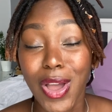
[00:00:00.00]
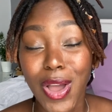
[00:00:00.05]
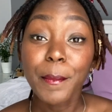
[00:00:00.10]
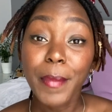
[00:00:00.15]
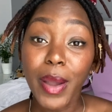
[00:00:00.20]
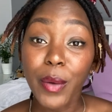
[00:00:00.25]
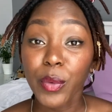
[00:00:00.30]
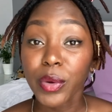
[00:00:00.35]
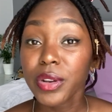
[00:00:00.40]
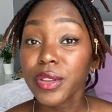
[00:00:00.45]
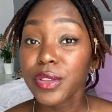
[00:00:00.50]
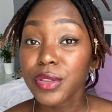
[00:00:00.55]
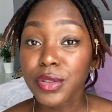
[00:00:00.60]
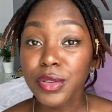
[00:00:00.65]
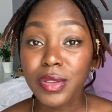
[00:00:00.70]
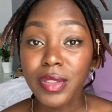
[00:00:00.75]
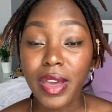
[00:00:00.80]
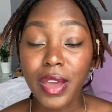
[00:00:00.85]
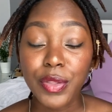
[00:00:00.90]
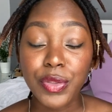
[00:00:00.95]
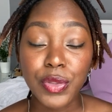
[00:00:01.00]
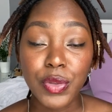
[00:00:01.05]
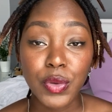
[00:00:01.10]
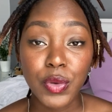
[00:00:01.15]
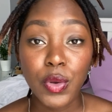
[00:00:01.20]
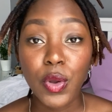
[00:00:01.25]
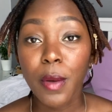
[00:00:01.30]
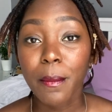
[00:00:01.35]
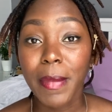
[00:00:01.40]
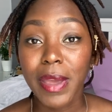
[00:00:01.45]
But I wanted to do that
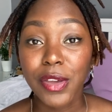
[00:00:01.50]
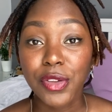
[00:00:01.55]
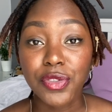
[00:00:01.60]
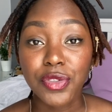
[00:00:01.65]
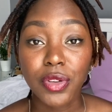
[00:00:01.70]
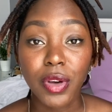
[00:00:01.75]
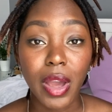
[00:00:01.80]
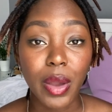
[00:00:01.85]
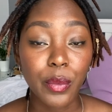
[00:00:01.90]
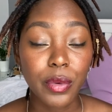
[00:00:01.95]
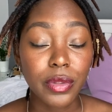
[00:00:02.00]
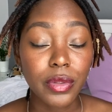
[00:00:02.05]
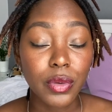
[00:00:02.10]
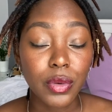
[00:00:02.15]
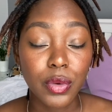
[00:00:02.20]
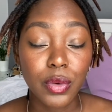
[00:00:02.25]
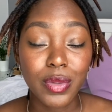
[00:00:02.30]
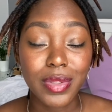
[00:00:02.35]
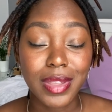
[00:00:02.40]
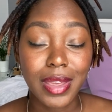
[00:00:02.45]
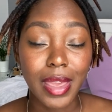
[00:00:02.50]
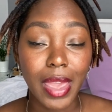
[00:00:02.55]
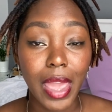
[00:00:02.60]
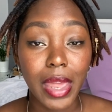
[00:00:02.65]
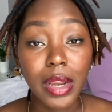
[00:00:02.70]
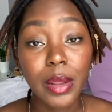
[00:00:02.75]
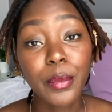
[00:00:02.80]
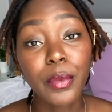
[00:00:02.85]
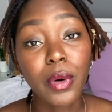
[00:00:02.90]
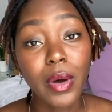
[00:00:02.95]
to make sure I wasn't causing
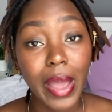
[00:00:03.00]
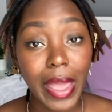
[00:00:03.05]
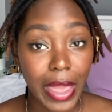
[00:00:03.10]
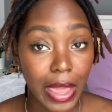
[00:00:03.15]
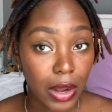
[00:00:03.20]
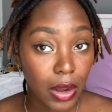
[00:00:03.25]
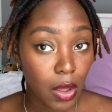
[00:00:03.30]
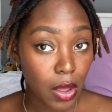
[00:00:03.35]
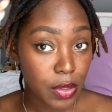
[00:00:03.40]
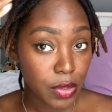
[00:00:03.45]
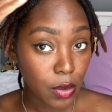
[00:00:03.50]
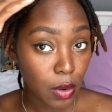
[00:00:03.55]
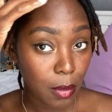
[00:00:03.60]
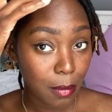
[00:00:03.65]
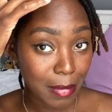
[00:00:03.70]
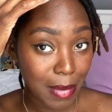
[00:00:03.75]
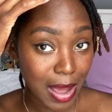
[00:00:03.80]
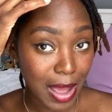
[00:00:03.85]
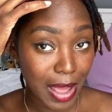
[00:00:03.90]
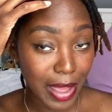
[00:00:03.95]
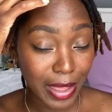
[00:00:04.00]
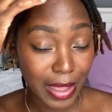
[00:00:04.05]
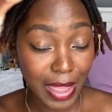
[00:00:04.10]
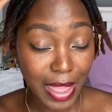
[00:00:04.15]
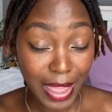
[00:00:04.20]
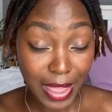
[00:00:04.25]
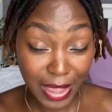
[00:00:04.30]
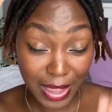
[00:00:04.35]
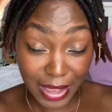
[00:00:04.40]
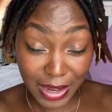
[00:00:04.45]
any more hair loss on my
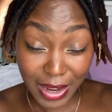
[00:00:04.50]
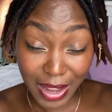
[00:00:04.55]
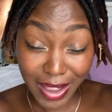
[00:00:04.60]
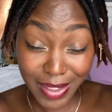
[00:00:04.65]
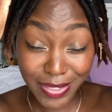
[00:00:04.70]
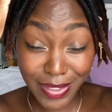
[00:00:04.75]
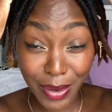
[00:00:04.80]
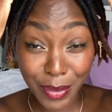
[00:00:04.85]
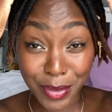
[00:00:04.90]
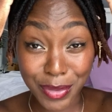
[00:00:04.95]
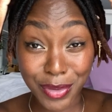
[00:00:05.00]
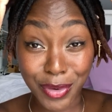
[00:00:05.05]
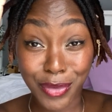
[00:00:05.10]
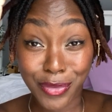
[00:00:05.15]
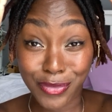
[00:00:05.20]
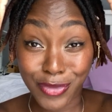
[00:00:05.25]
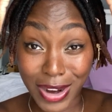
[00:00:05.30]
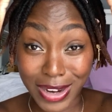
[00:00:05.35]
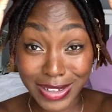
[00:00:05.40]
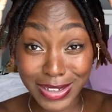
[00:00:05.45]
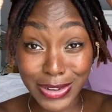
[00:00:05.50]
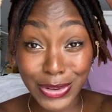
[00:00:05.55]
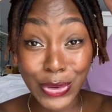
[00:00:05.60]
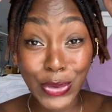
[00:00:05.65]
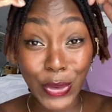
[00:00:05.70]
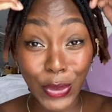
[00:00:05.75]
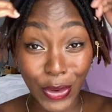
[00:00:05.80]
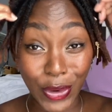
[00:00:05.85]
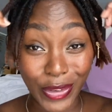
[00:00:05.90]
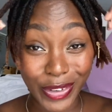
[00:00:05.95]
hairline that was already
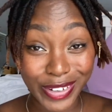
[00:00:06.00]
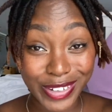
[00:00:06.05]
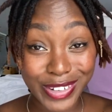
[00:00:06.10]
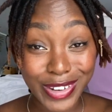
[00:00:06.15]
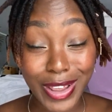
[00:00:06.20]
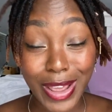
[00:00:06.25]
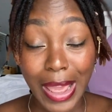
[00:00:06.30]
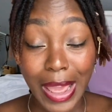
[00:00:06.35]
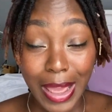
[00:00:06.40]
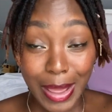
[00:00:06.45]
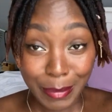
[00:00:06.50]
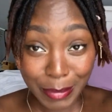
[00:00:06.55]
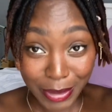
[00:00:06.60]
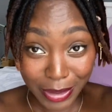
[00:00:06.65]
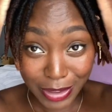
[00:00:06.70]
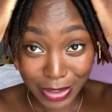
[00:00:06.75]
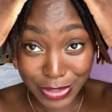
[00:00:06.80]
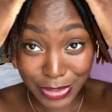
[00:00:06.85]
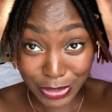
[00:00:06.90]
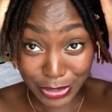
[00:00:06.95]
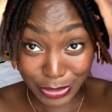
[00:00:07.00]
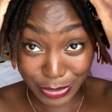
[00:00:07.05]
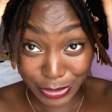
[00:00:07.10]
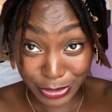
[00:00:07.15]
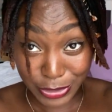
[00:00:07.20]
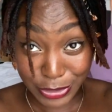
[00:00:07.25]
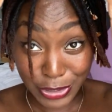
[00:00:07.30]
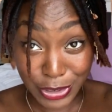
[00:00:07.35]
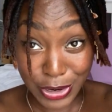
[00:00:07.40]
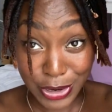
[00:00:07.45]
gone, because, you know, your
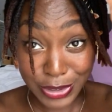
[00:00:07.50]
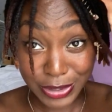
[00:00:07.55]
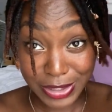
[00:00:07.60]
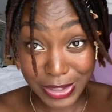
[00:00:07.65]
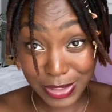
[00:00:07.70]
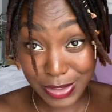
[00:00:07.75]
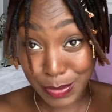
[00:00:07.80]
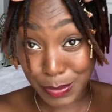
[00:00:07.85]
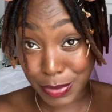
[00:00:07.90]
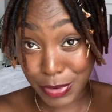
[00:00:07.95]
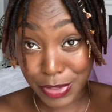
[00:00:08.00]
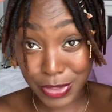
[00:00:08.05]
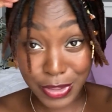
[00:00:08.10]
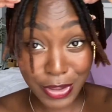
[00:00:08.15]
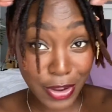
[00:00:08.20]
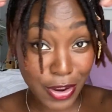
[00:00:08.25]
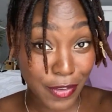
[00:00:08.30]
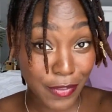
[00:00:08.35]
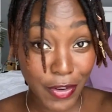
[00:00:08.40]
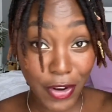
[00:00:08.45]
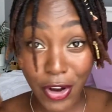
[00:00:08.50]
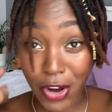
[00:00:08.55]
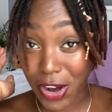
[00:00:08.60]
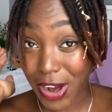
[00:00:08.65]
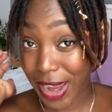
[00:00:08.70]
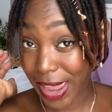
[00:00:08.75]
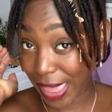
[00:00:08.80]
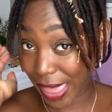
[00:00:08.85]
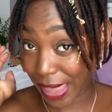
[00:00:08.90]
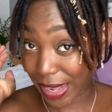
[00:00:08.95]
girl needs to preserve her
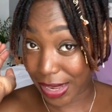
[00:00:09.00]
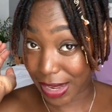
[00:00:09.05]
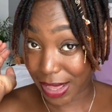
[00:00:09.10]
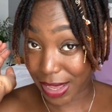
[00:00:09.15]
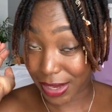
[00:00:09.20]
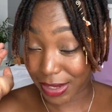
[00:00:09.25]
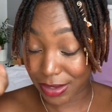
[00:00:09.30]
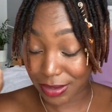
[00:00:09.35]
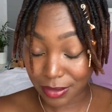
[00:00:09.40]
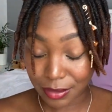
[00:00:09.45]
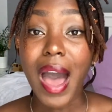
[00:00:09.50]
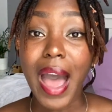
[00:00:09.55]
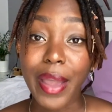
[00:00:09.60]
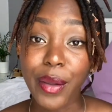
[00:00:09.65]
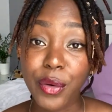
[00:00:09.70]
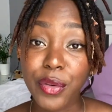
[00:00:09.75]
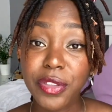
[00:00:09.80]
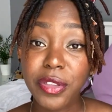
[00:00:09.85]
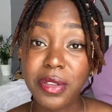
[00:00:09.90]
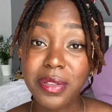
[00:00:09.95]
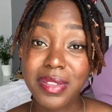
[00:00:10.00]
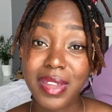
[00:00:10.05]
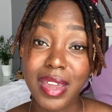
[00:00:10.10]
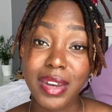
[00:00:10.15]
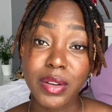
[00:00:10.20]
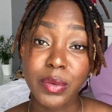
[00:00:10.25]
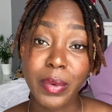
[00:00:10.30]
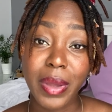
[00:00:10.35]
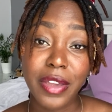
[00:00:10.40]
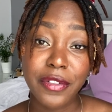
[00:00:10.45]
hairline. I also stayed
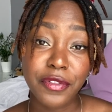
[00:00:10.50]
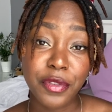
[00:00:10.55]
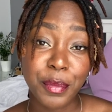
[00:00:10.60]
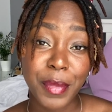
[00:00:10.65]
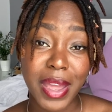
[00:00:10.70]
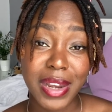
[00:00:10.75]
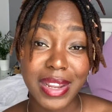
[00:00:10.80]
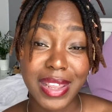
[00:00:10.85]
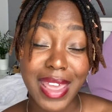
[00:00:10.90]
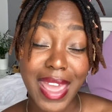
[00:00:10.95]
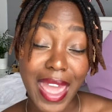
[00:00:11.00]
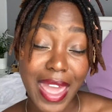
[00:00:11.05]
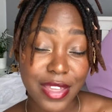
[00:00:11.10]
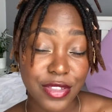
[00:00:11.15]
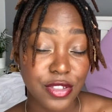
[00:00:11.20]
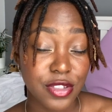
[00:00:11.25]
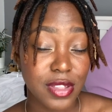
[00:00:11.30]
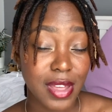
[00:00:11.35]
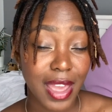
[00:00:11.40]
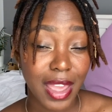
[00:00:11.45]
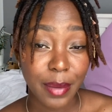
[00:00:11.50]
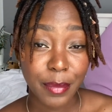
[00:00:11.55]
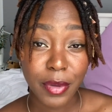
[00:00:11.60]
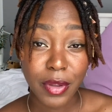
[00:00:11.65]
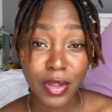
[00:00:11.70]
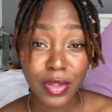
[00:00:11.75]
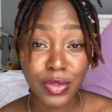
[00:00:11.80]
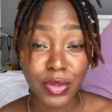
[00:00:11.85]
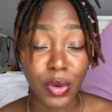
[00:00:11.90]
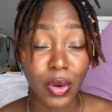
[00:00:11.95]
away from any edge
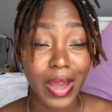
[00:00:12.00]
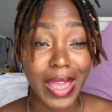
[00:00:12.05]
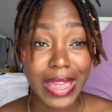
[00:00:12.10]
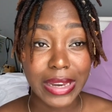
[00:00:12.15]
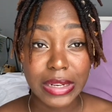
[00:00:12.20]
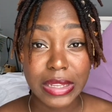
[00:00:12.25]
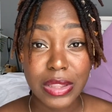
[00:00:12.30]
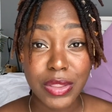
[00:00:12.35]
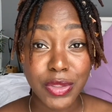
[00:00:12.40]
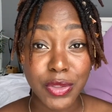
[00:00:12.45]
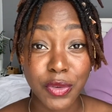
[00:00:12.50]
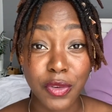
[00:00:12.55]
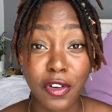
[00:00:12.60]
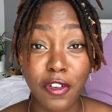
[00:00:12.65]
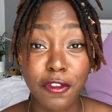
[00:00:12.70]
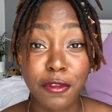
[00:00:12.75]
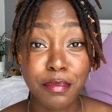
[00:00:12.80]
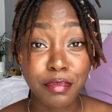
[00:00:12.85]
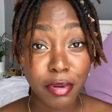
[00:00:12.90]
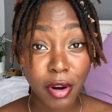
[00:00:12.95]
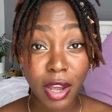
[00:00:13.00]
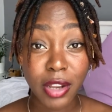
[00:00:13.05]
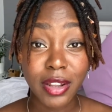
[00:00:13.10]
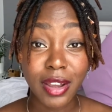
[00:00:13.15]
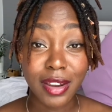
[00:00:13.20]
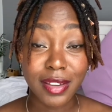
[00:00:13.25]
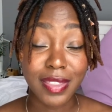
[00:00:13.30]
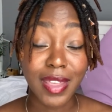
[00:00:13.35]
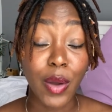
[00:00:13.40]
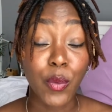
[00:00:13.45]
tamers or any sort of
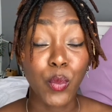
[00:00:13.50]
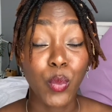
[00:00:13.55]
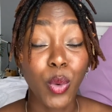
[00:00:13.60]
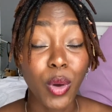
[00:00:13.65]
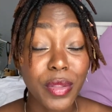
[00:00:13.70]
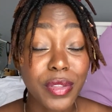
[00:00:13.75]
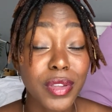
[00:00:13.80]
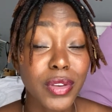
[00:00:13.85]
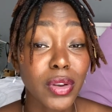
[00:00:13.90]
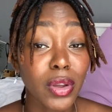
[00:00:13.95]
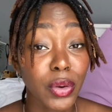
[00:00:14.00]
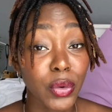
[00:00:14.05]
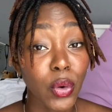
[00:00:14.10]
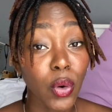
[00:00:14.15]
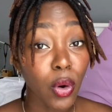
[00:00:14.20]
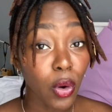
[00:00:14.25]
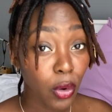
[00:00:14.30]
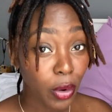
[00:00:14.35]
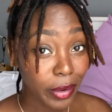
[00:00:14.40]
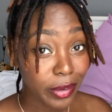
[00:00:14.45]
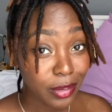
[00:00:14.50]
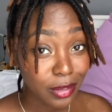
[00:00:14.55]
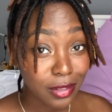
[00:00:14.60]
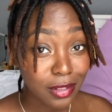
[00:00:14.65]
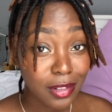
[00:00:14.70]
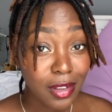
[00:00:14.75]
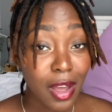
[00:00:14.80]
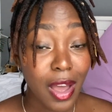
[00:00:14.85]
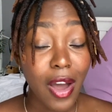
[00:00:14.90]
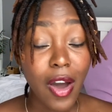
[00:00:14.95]
product that wasn't an
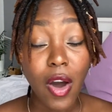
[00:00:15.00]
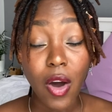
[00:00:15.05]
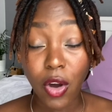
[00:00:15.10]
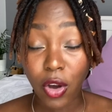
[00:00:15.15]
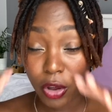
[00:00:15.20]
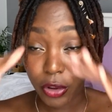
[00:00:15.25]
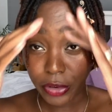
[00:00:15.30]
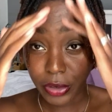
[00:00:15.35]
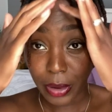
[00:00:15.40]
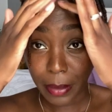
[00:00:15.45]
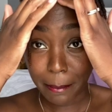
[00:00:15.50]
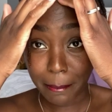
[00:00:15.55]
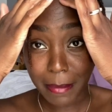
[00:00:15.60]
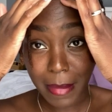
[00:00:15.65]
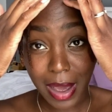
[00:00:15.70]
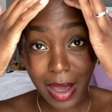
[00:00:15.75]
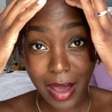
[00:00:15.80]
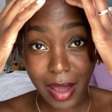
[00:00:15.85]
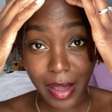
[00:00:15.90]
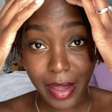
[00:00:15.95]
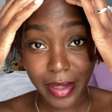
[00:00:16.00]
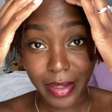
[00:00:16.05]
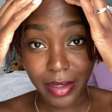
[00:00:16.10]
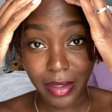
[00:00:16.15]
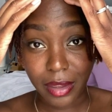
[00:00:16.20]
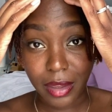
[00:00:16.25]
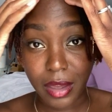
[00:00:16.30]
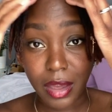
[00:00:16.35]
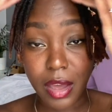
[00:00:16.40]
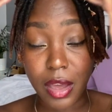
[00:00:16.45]
oil on
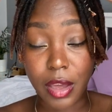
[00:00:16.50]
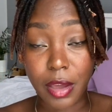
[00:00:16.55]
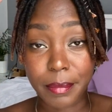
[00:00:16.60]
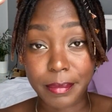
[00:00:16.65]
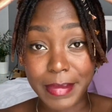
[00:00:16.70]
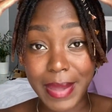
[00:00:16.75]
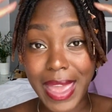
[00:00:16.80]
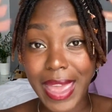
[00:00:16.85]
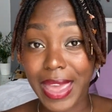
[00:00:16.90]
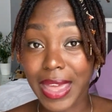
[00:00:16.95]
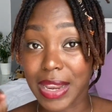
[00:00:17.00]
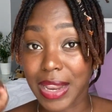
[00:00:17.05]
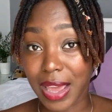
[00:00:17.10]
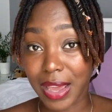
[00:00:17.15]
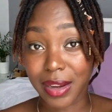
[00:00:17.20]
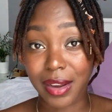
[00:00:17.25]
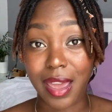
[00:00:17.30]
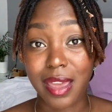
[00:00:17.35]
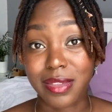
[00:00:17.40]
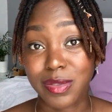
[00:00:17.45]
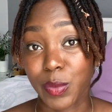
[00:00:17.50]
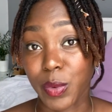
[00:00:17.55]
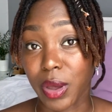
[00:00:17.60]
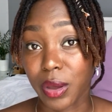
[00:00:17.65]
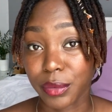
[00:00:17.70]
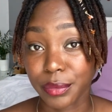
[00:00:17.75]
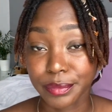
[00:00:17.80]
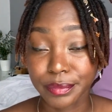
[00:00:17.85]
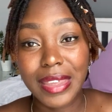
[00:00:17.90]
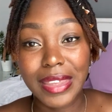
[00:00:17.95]
my hairline as
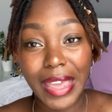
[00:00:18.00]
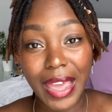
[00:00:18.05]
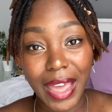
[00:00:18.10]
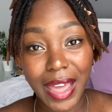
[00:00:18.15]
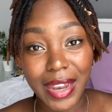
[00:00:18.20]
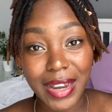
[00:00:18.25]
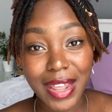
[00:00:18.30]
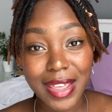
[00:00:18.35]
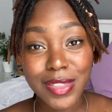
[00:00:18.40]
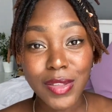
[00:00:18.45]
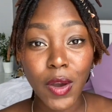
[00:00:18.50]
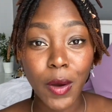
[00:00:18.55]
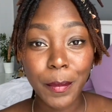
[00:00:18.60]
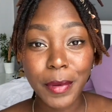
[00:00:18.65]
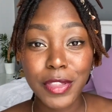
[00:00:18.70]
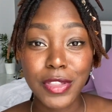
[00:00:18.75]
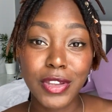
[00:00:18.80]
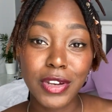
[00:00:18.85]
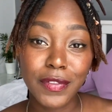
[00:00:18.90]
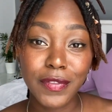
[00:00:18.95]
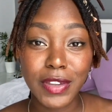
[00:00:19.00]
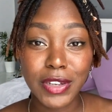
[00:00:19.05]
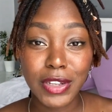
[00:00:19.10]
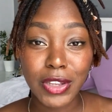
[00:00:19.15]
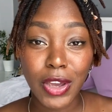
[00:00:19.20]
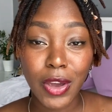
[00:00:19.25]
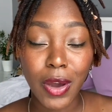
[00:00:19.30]
well. Yeah, let's hop into the video.